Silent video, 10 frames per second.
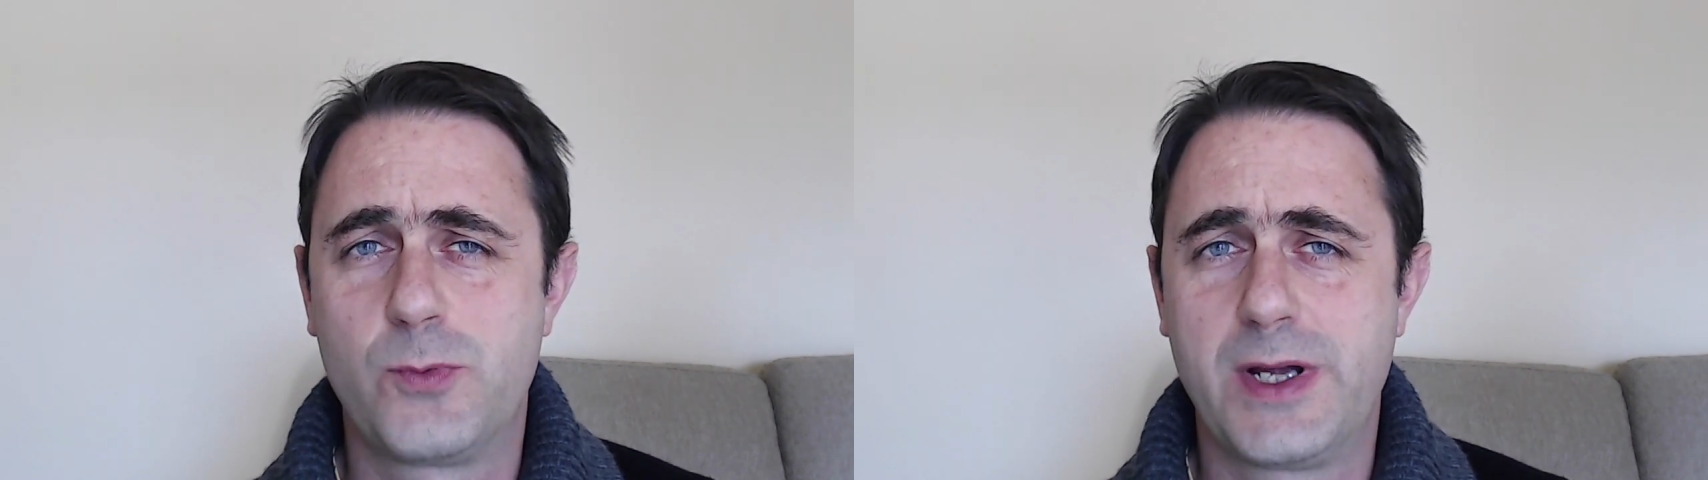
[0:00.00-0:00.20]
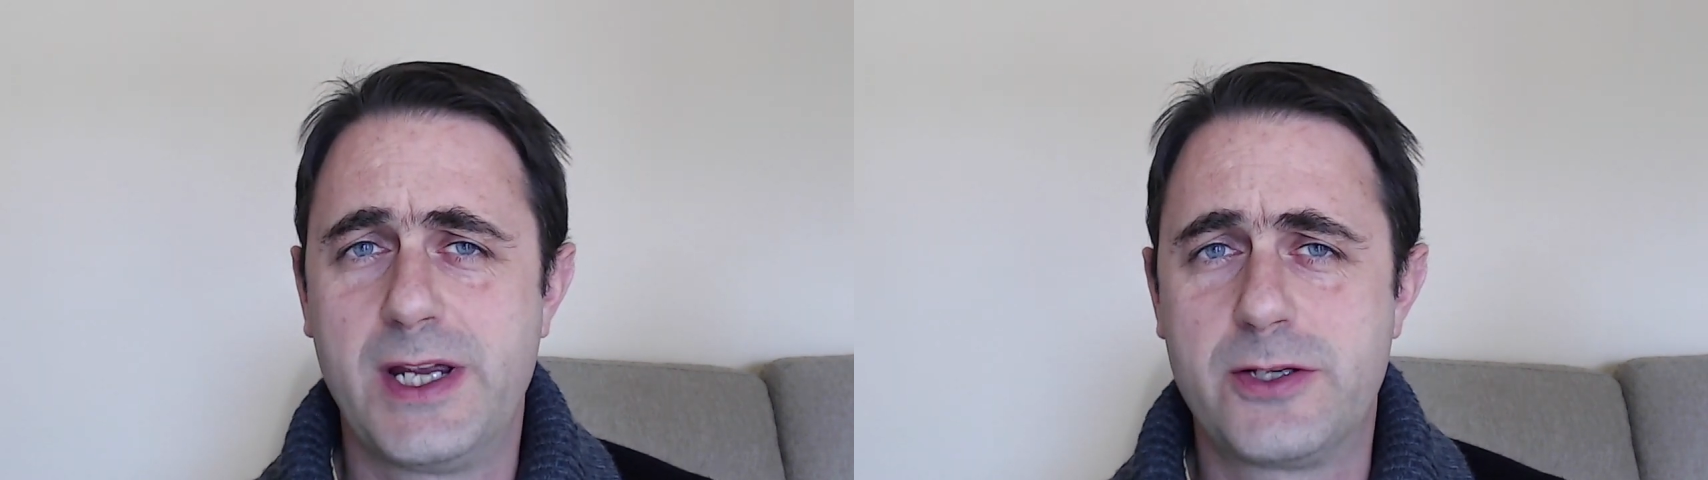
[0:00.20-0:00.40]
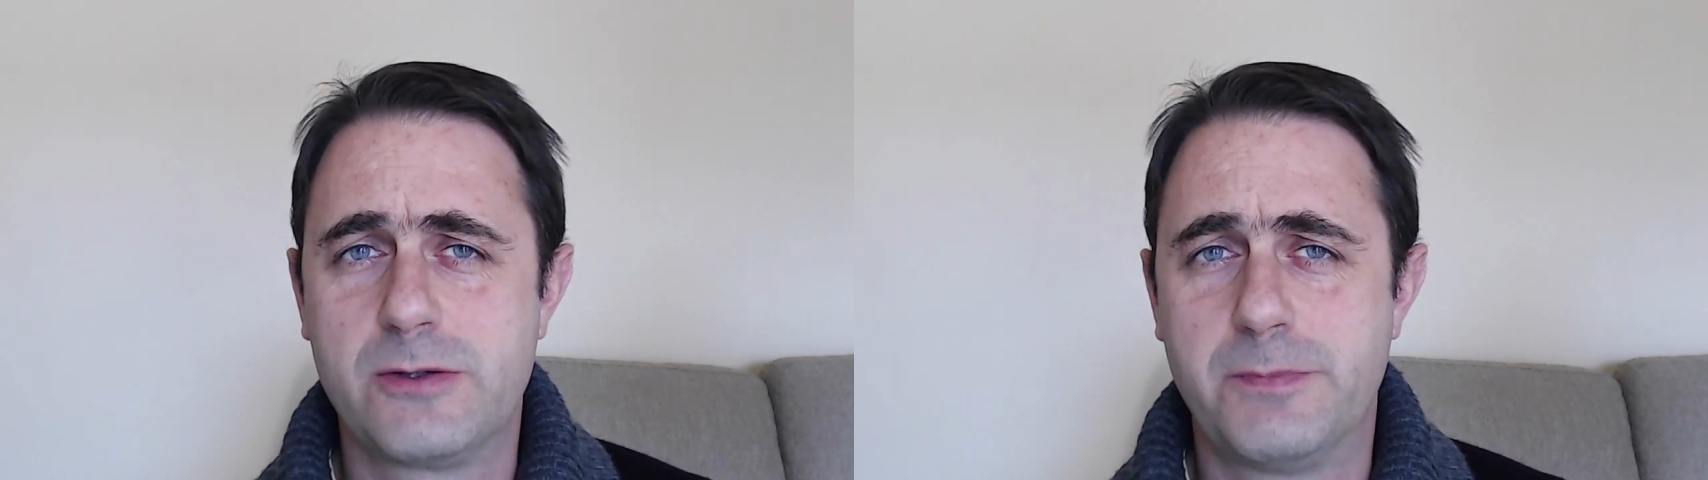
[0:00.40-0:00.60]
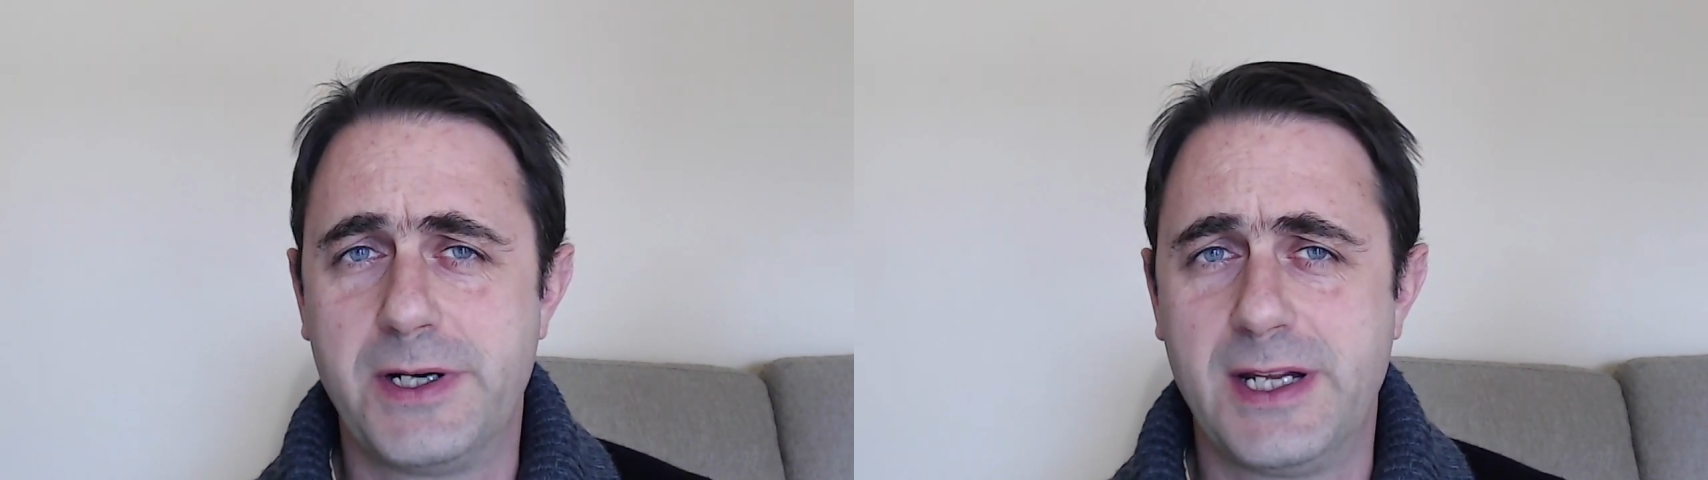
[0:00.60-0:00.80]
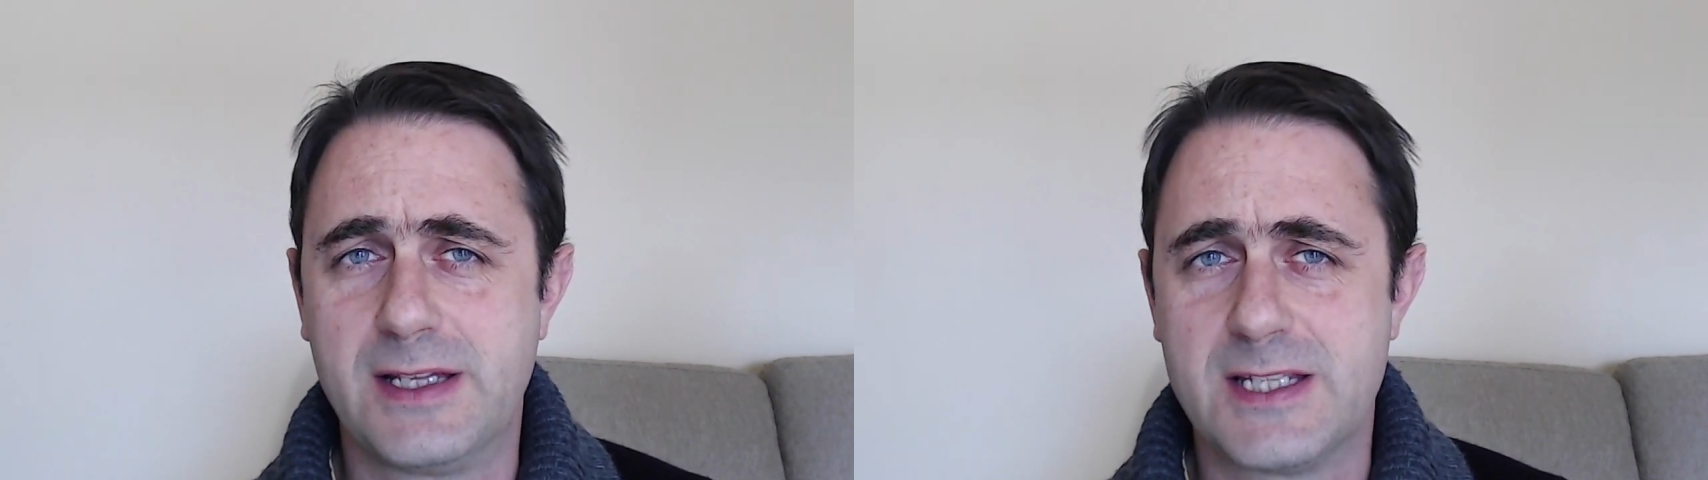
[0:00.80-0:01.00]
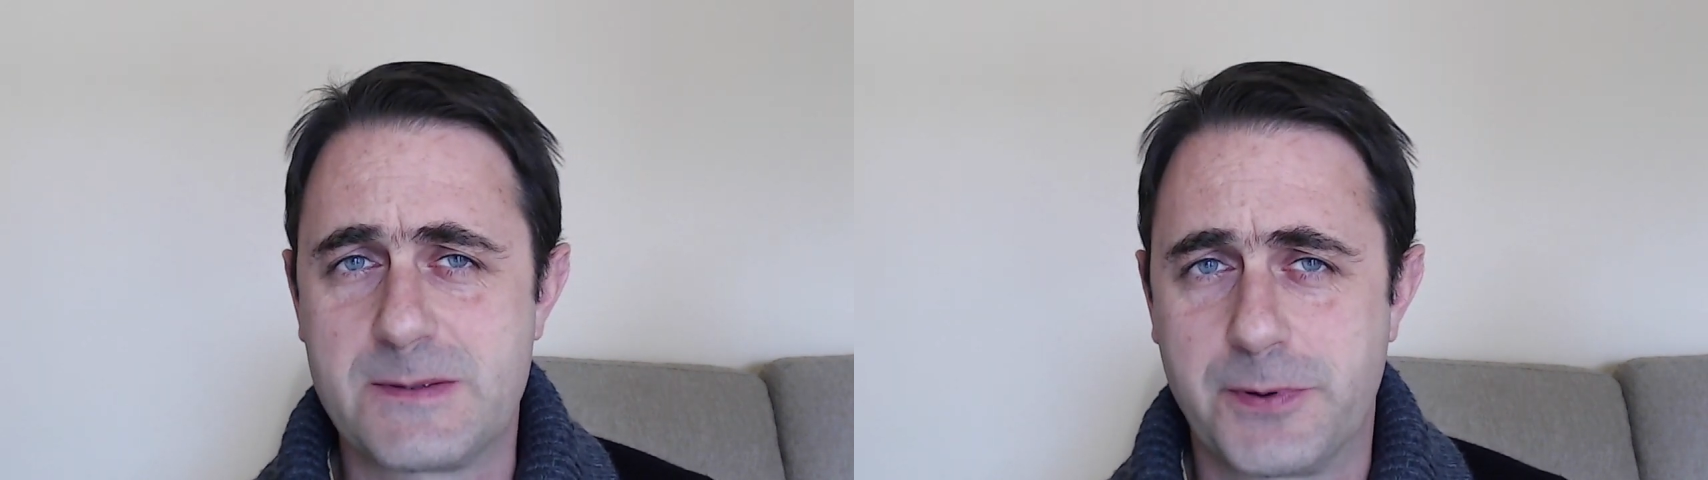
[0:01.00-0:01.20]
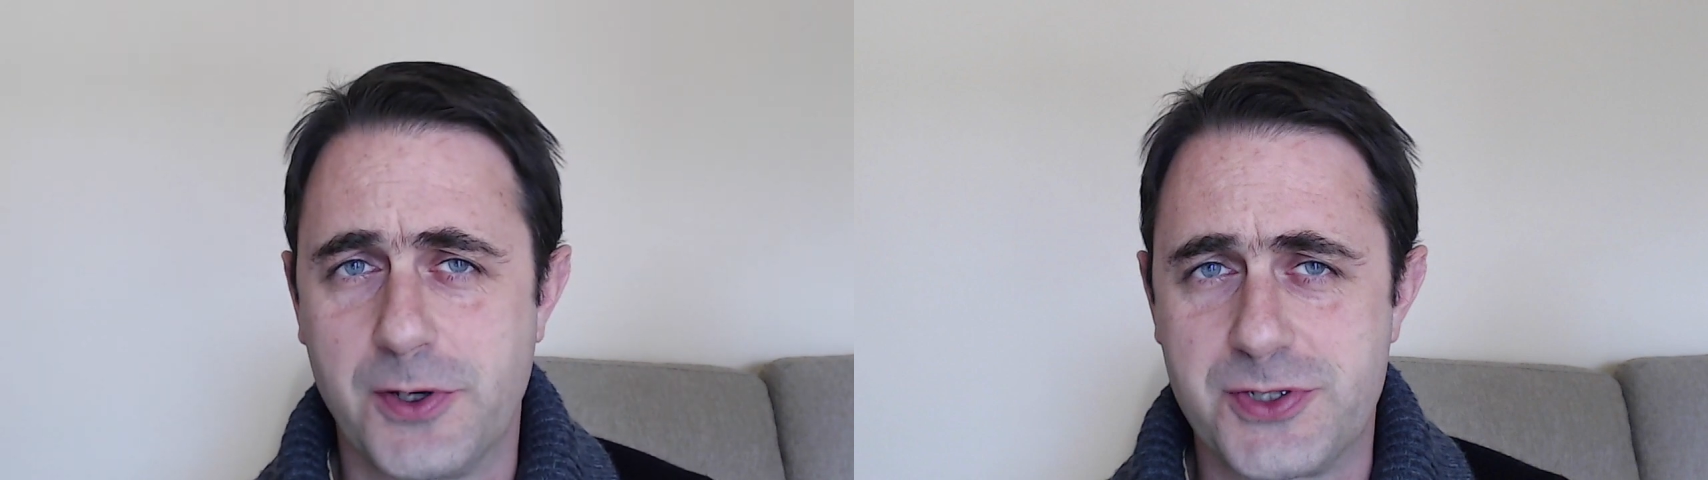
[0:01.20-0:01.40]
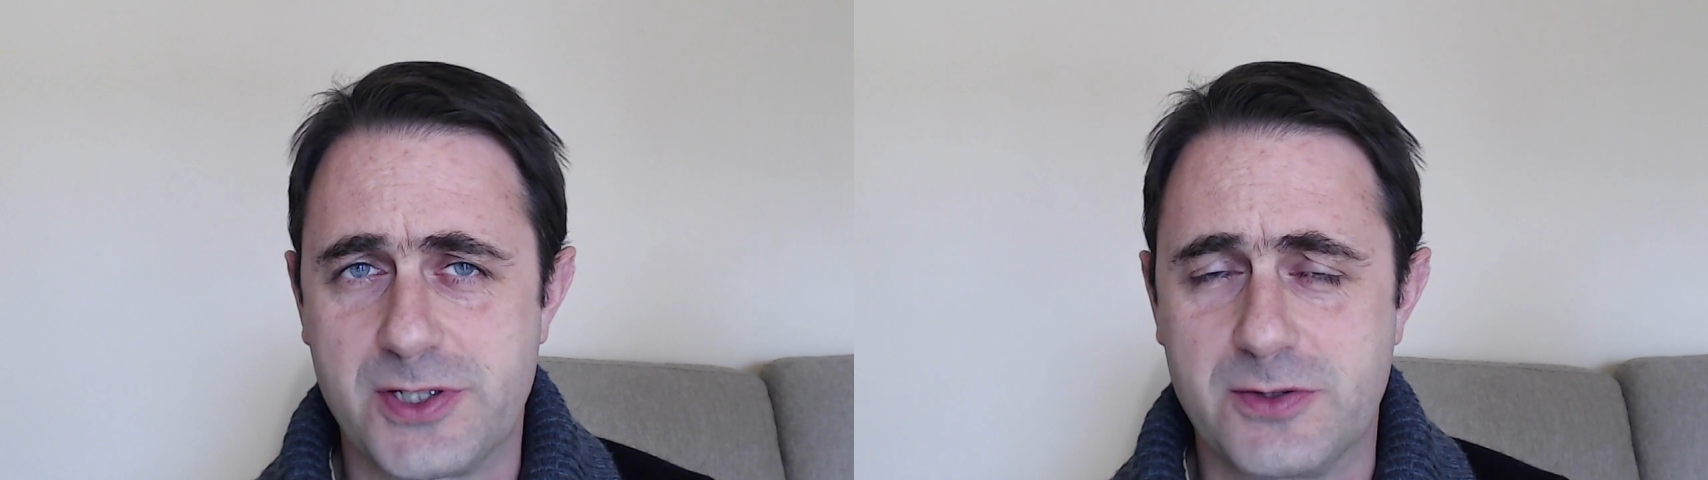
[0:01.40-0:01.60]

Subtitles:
way to bring this project